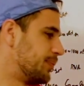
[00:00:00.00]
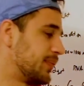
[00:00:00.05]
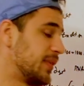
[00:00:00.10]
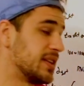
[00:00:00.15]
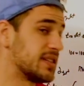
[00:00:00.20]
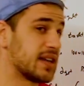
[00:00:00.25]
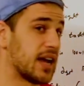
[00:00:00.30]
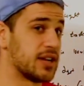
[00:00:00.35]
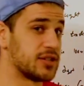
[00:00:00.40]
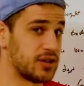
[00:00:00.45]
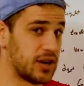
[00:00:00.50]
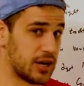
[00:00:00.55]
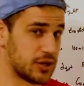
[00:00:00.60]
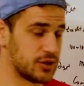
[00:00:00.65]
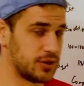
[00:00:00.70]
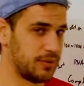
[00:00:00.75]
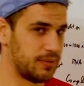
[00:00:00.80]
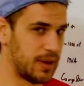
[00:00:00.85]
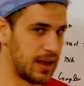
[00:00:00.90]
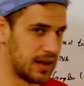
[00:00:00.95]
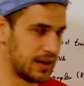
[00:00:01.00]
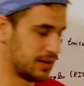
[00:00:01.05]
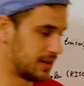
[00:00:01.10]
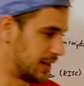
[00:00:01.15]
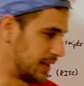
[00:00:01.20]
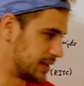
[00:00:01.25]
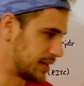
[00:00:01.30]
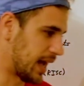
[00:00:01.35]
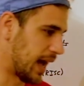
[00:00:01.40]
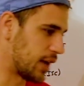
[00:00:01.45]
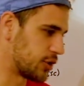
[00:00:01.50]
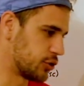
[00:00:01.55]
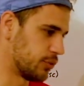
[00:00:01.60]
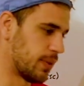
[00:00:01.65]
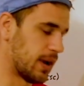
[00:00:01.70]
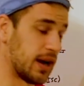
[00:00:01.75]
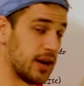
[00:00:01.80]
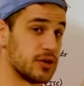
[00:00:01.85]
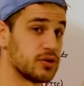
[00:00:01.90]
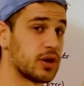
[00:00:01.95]
these causal
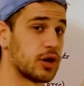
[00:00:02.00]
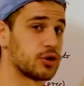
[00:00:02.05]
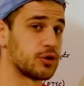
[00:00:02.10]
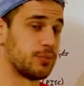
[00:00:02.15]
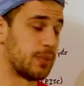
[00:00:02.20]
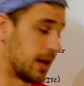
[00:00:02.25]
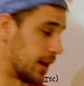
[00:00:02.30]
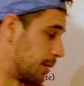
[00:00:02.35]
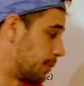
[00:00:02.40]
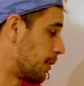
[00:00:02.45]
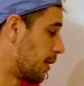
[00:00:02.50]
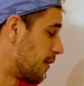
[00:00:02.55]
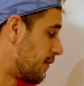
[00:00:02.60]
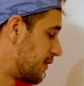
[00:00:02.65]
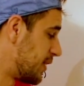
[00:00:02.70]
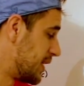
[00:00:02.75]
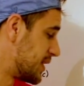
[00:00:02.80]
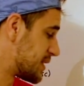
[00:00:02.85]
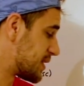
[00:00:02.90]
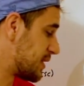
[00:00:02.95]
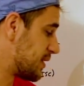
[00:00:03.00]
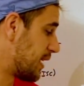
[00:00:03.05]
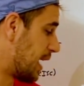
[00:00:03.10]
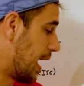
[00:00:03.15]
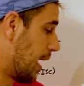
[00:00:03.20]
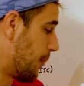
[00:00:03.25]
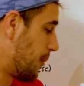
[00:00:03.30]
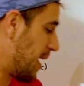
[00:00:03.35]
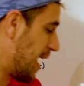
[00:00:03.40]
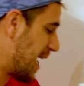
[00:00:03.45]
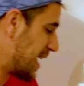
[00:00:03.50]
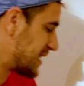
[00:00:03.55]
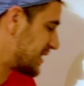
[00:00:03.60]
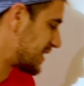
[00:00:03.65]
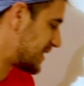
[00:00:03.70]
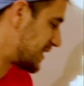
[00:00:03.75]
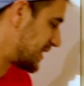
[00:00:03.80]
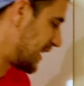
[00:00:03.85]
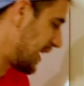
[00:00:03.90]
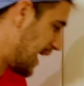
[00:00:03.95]
bodies are actually made up of these
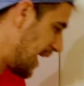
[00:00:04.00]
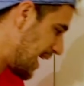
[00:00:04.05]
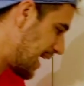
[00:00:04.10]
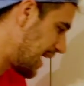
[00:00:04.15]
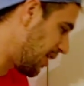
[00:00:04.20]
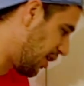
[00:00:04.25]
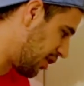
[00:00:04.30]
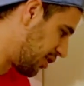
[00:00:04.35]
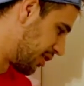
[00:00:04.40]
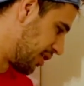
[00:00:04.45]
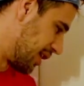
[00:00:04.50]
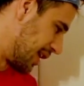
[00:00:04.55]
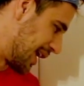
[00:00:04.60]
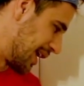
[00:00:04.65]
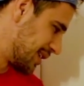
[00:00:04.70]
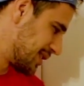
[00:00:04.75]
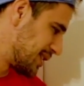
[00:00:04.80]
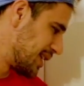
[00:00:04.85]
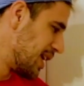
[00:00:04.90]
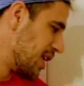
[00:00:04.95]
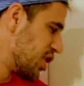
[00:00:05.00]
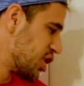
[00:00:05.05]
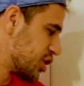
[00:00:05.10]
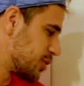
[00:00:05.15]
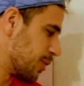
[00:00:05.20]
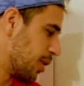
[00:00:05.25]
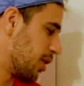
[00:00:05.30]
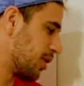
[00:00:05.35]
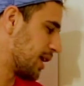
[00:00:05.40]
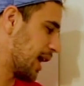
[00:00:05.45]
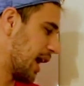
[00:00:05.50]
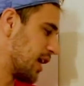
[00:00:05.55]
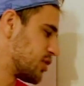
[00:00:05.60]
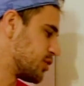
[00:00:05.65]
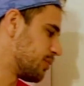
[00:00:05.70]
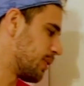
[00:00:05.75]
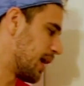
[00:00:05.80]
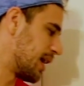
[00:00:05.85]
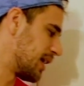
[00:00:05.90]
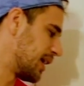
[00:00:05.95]
SCA RNAs, small
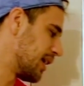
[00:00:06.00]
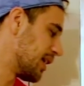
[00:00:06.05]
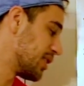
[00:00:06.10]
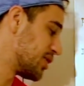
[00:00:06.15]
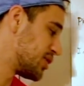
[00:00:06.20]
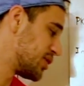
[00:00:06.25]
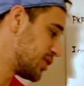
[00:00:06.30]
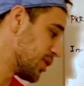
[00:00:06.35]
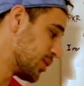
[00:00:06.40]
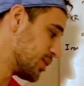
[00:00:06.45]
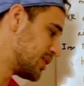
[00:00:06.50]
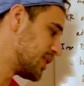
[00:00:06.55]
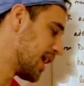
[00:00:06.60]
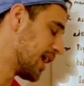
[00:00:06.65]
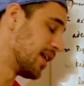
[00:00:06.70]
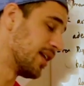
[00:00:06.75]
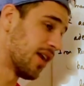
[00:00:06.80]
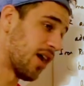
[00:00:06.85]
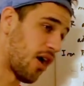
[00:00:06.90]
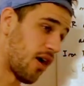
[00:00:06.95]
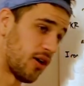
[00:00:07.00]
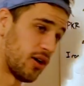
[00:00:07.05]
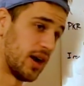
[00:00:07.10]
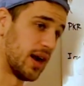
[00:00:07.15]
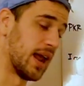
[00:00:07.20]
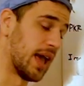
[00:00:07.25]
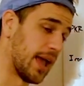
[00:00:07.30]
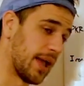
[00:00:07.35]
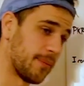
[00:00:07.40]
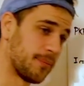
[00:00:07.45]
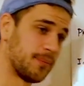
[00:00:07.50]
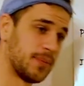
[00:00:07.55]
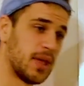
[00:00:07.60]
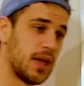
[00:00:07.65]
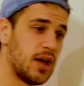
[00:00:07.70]
causal body associated RNA.